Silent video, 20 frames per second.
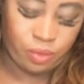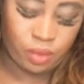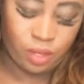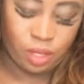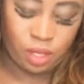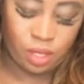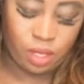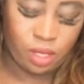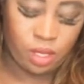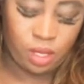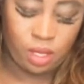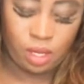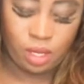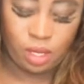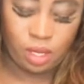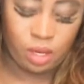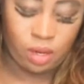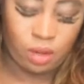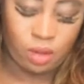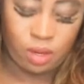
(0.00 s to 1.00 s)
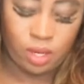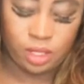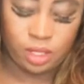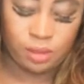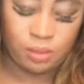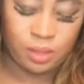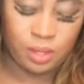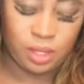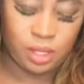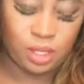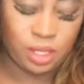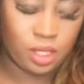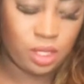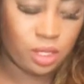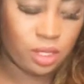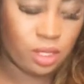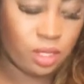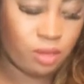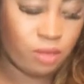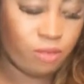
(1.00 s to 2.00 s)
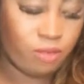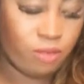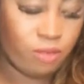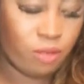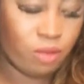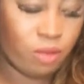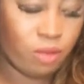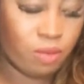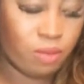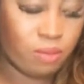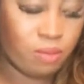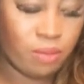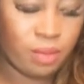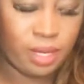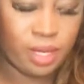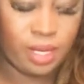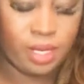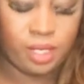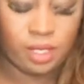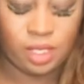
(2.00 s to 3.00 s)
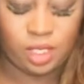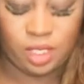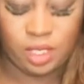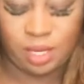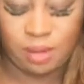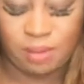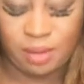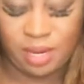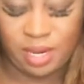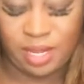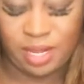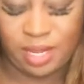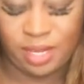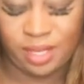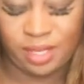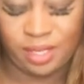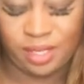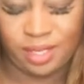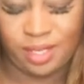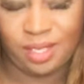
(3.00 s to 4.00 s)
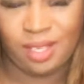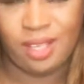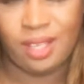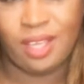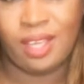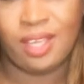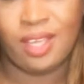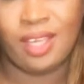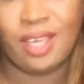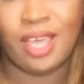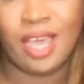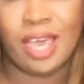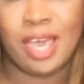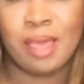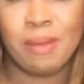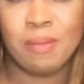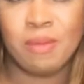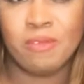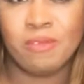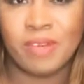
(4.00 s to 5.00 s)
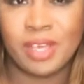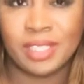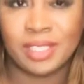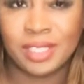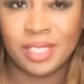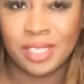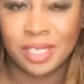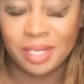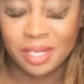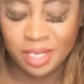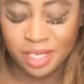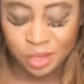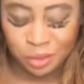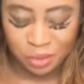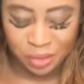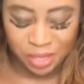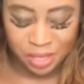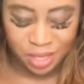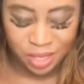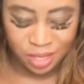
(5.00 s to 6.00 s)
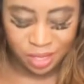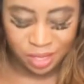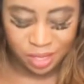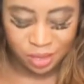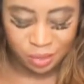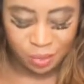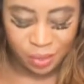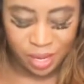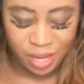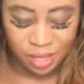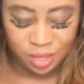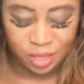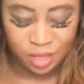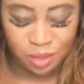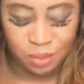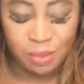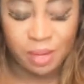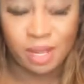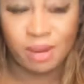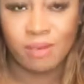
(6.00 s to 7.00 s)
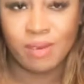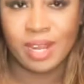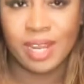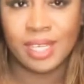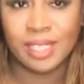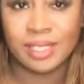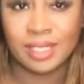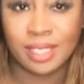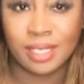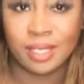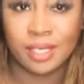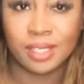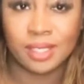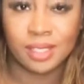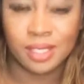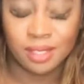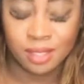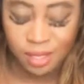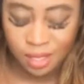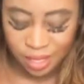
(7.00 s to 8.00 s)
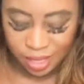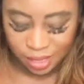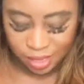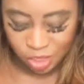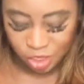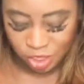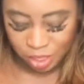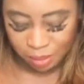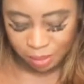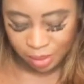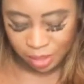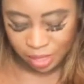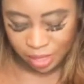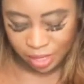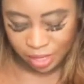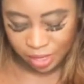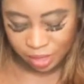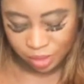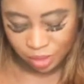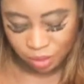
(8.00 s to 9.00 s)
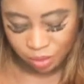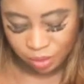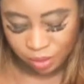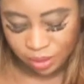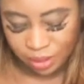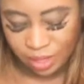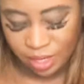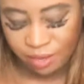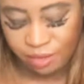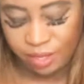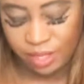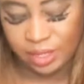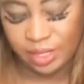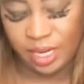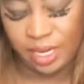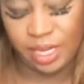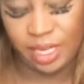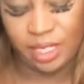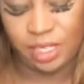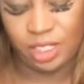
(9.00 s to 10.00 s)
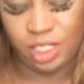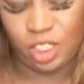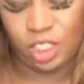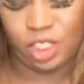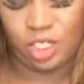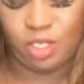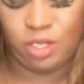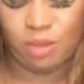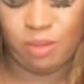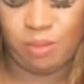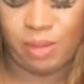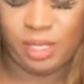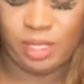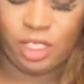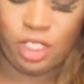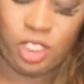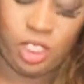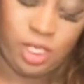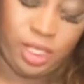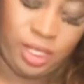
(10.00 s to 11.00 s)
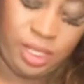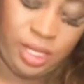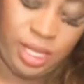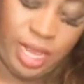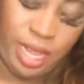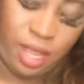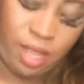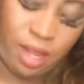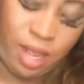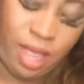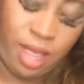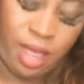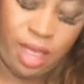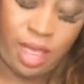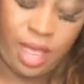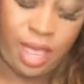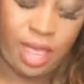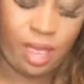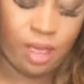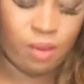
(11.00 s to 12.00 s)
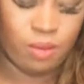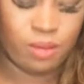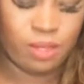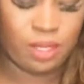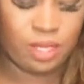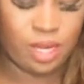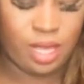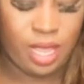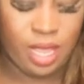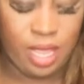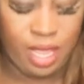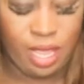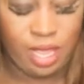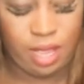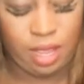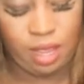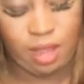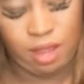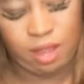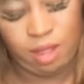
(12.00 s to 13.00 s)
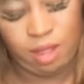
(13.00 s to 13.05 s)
Clear and honest messages for my Geminis. I'm invested in this reading as well, so my rising is in Gemini, so we'll see if there's any additional messages that are out here